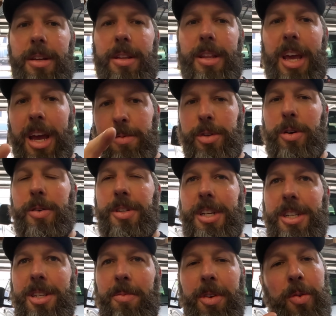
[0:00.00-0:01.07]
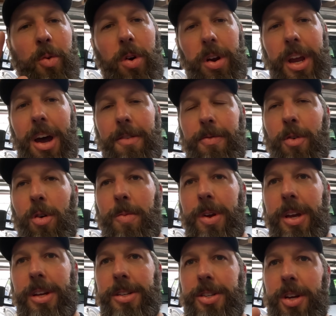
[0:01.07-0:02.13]
The AMSOIL system didn't work out for
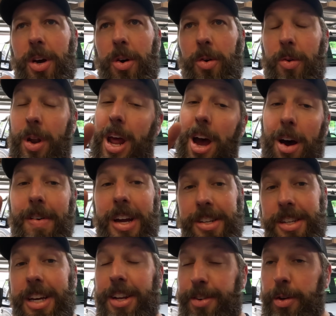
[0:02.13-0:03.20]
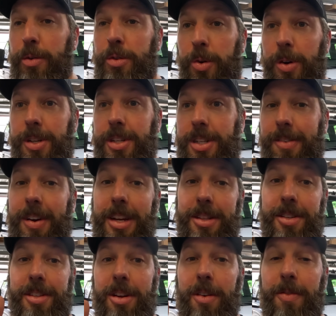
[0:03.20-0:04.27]
me, so now I've actually got two choices. I've got the
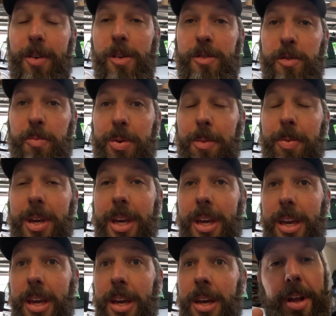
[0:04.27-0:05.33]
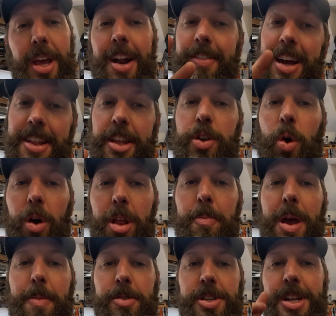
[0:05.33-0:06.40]
centrifuge from PPE, and I've got the toilet
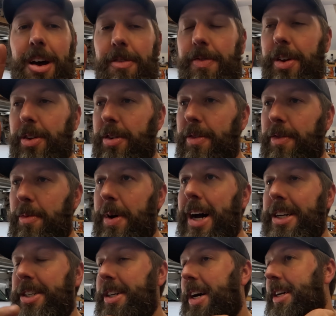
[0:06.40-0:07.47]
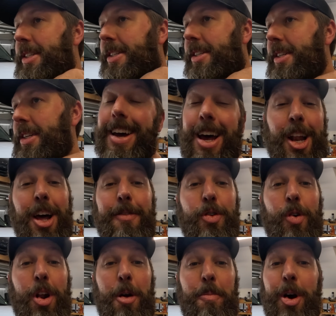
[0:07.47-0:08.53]
paper style filter from Hot Shots. I'd love to
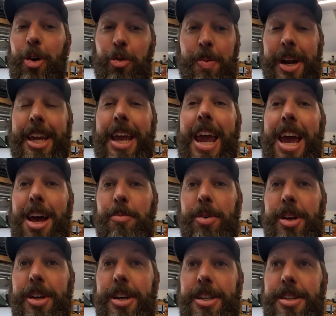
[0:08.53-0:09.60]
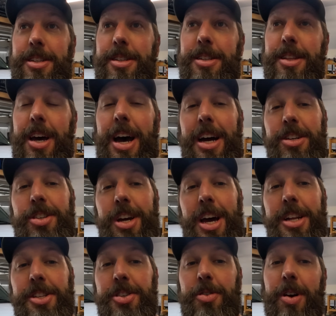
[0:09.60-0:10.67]
run them both, but I can't because the Hot
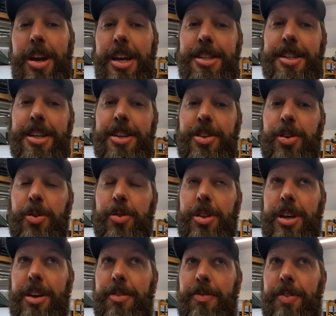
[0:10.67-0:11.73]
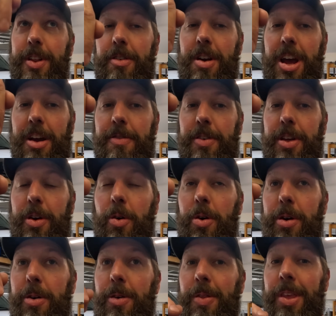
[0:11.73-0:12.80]
Shots drains into the filler neck for the
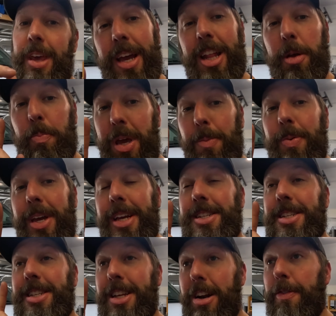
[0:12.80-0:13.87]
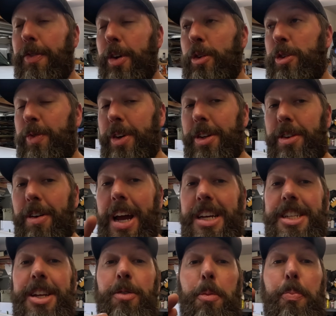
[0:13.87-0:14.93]
oil, and the PPE centrifuge filter
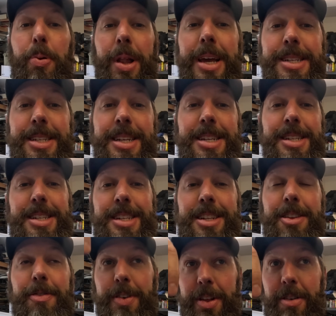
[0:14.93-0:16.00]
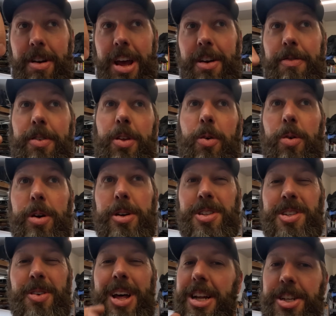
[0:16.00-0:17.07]
actually replaces the filler neck for the oil,
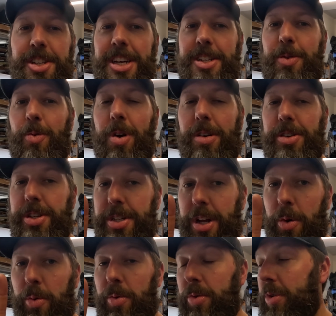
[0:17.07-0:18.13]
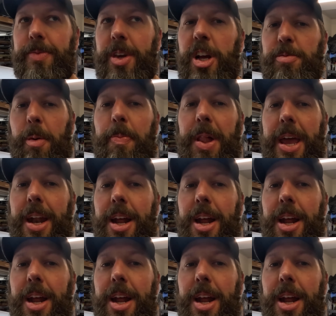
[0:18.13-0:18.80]
so that just doesn't work. So, here's my plan.